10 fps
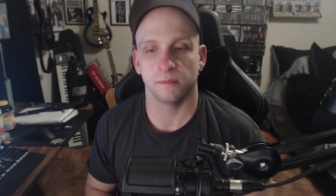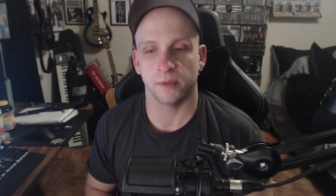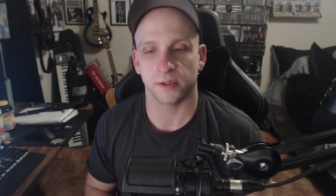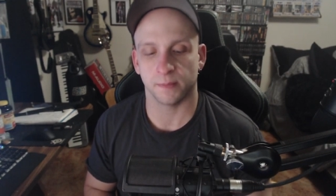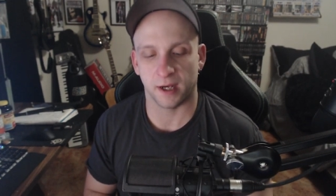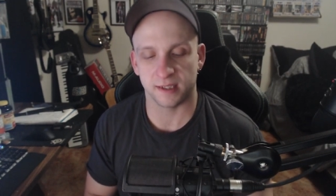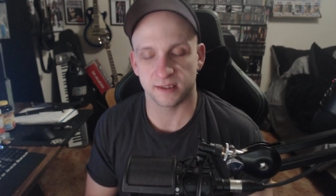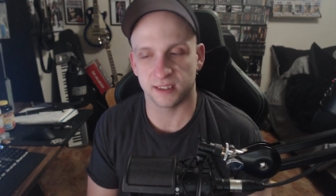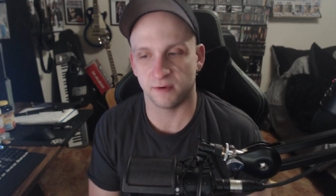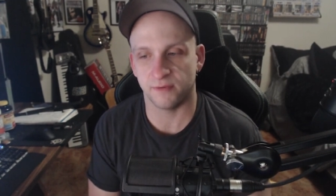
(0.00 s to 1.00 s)
But the
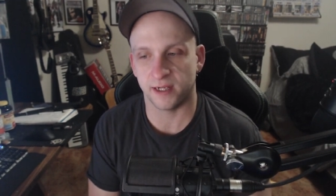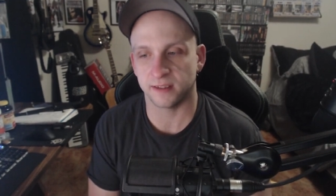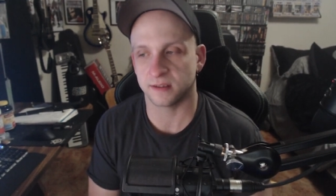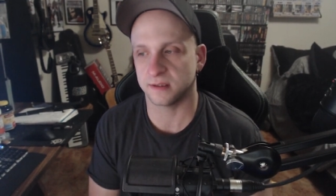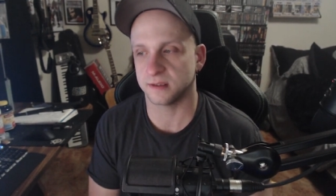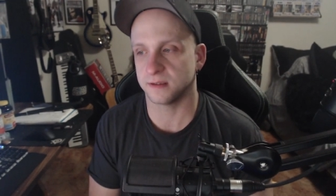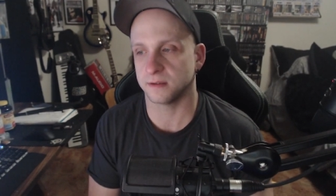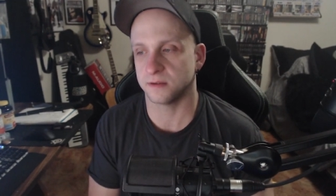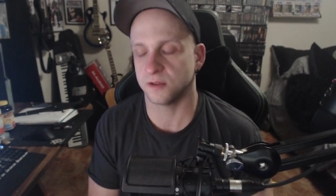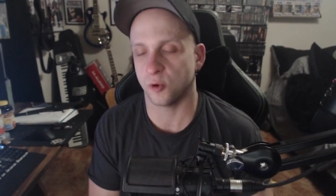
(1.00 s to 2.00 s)
positive events
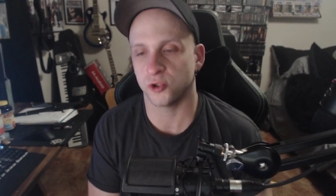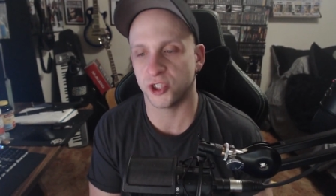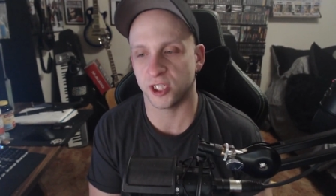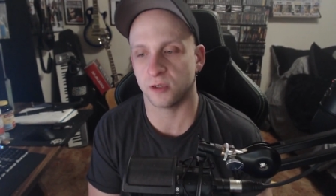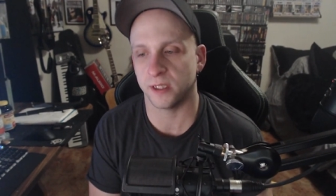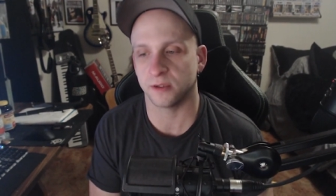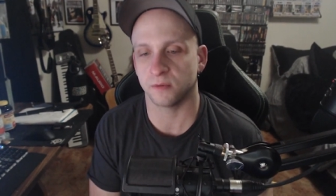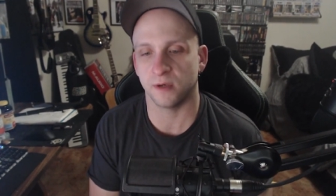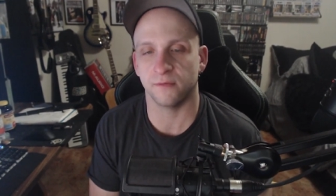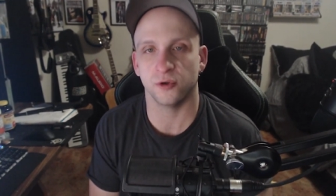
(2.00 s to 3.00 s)
don't generate the
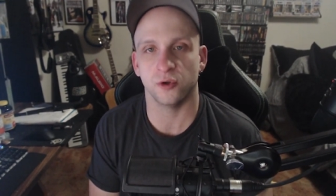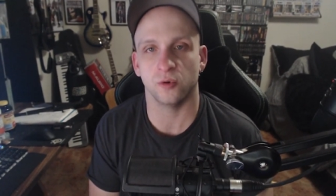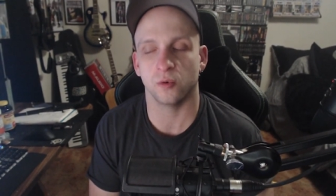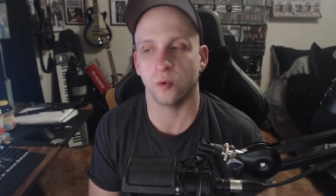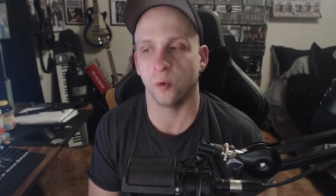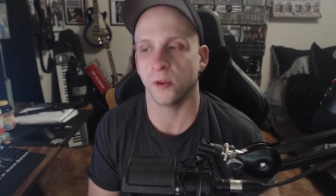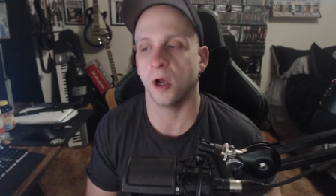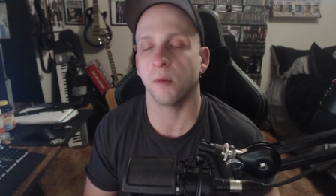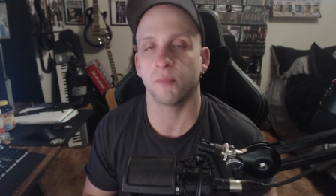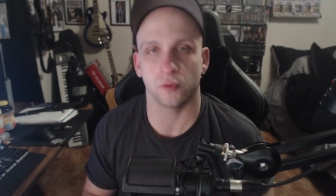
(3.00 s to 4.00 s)
revenue or the
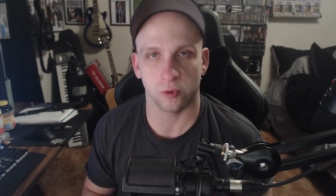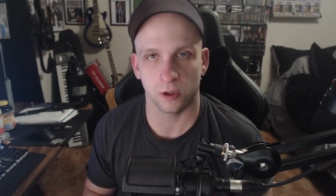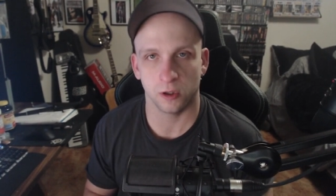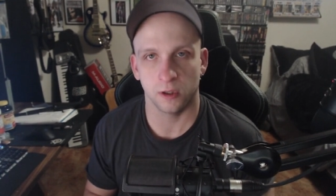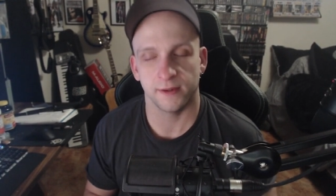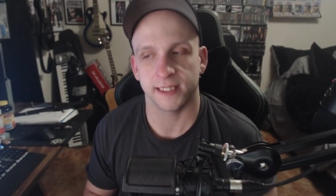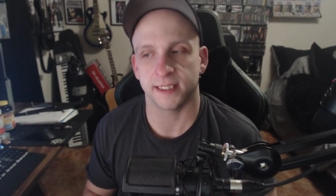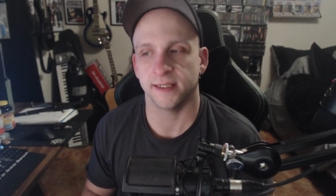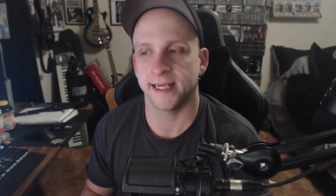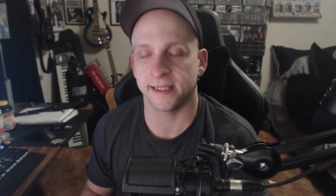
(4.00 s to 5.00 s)
uproar that
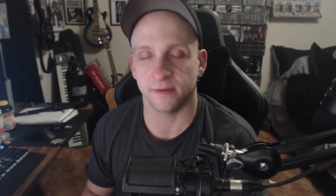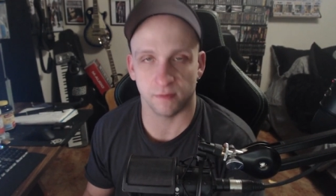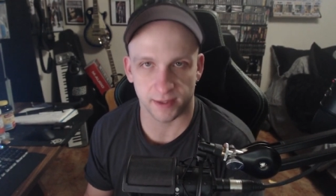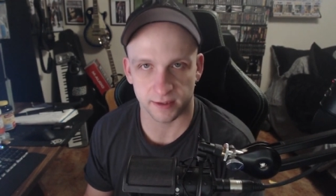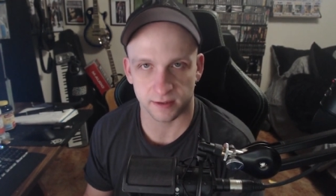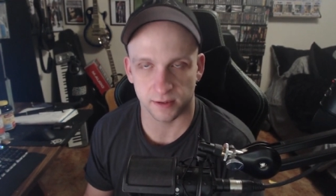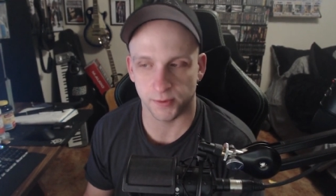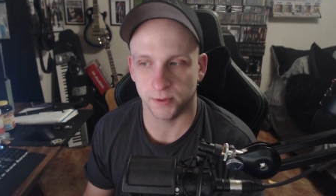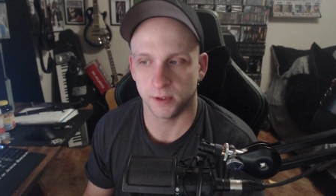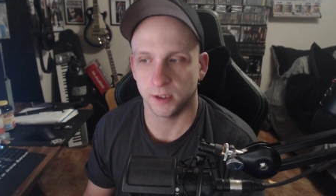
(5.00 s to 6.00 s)
the negative events
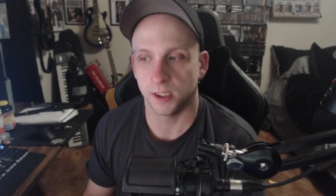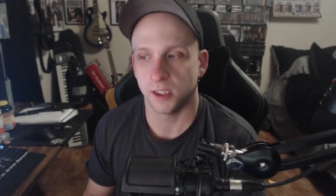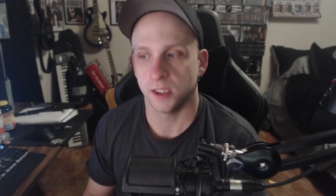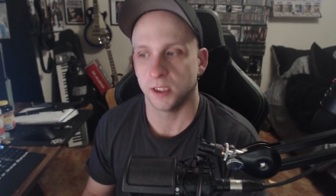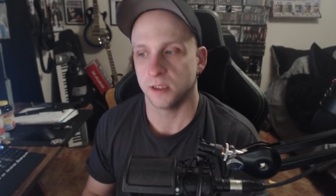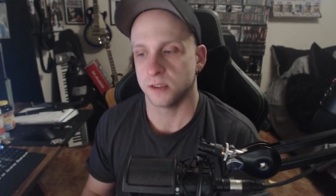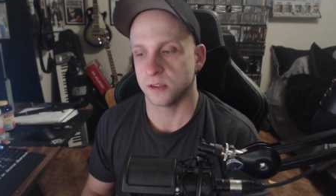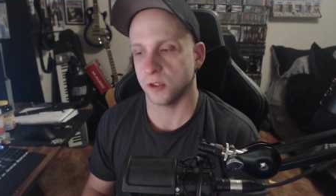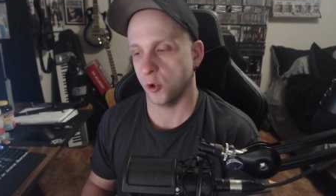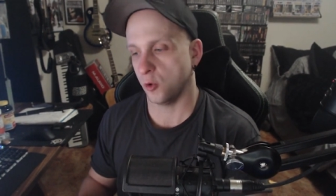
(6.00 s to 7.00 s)
do.
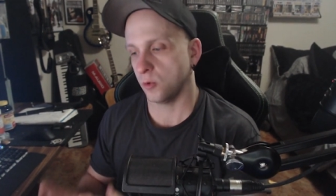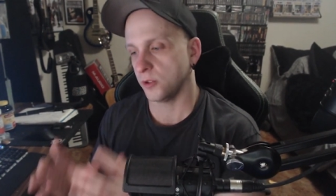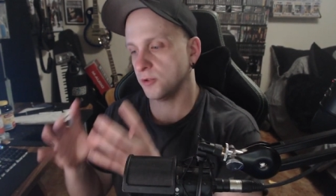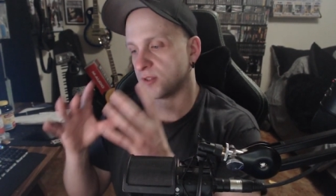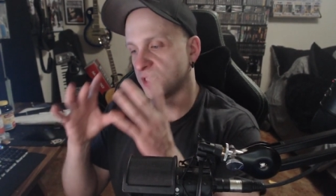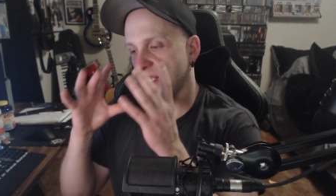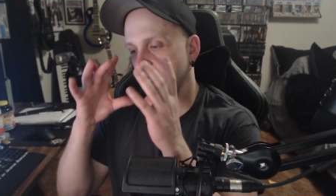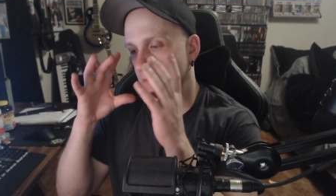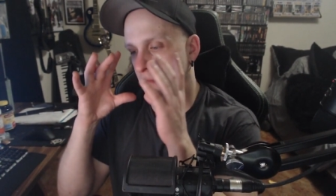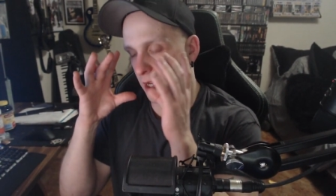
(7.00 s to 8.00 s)
So you're
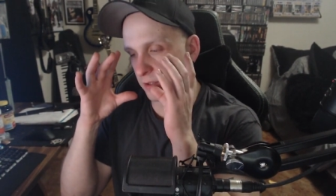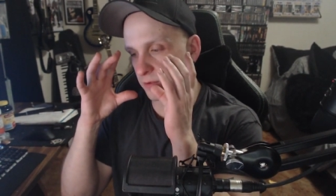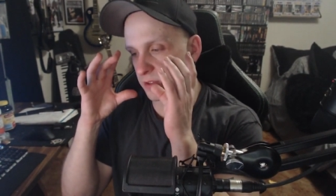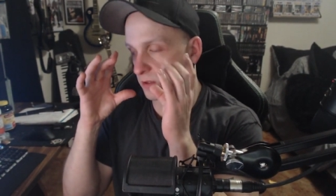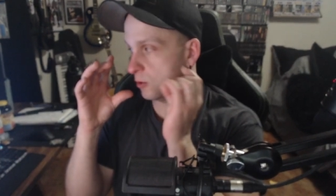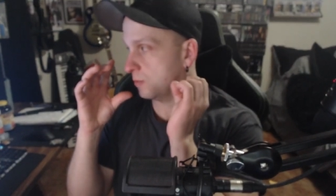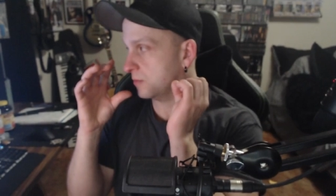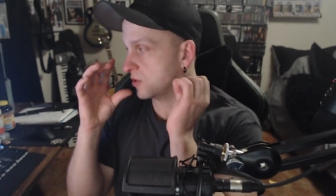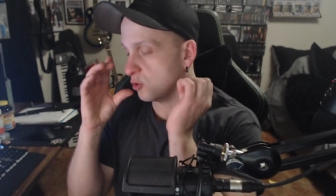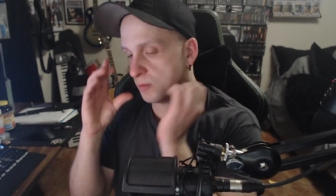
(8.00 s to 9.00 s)
seeing a
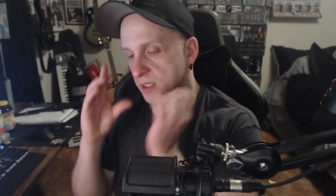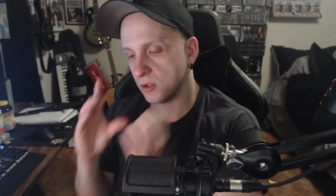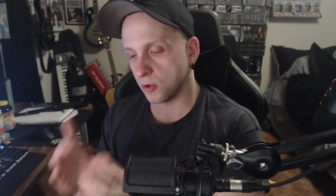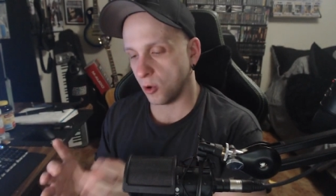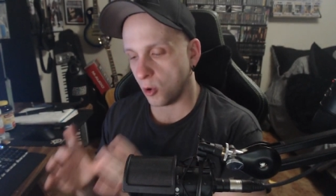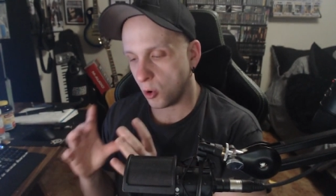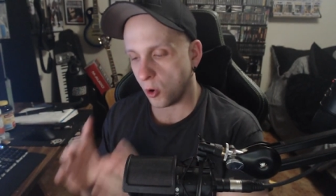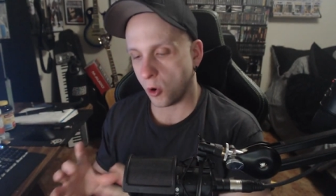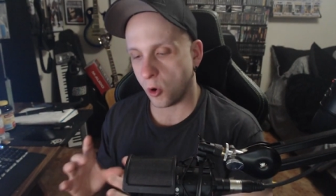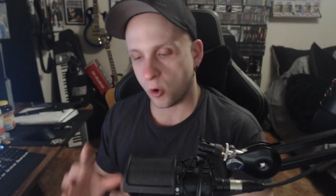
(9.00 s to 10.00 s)
microscope zoom in on
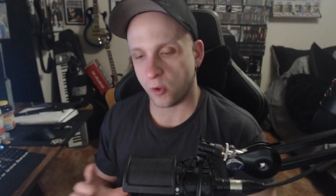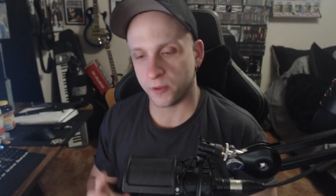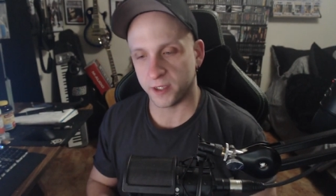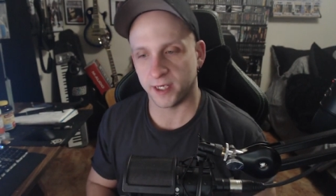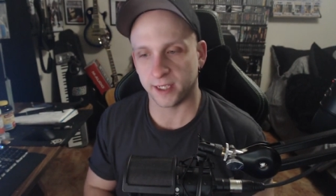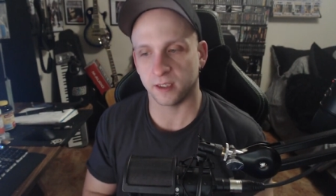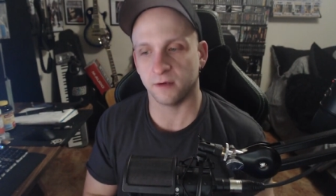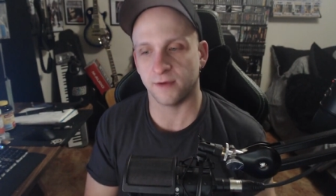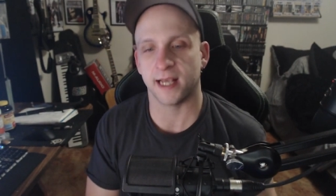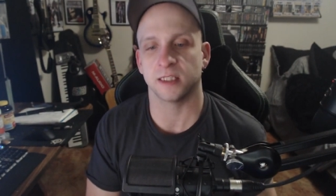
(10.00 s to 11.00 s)
all the
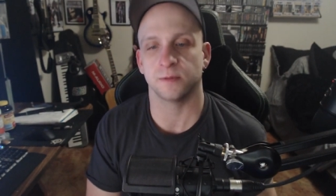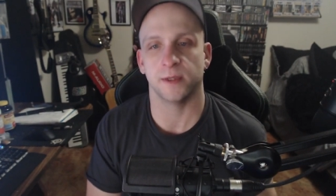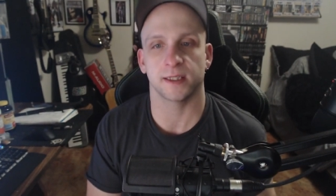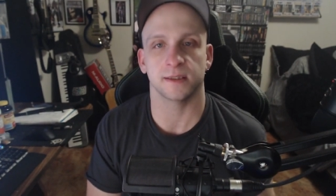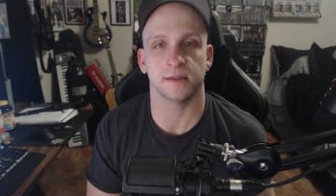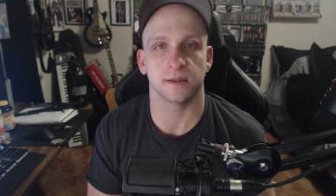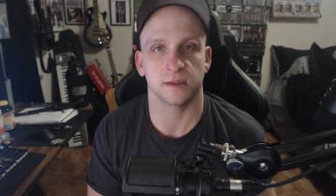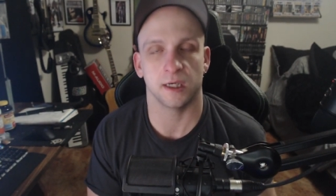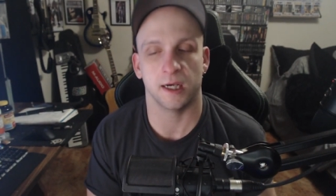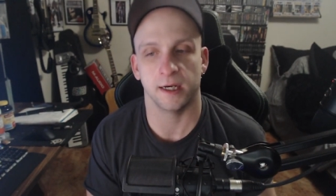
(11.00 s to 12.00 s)
negative aspects in
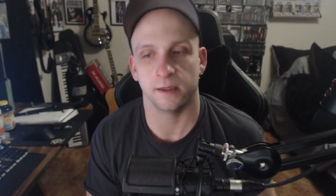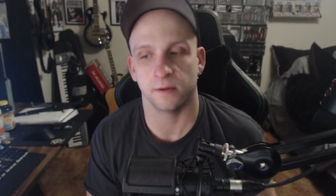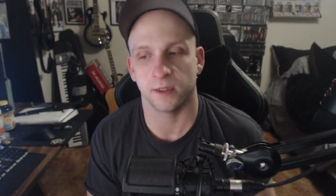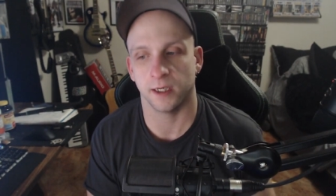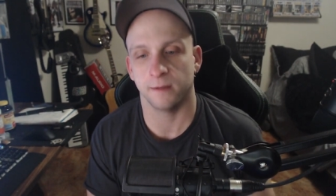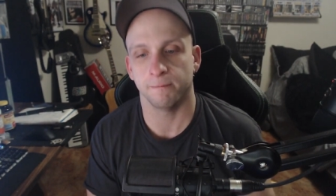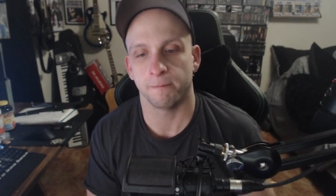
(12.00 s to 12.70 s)
society, okay?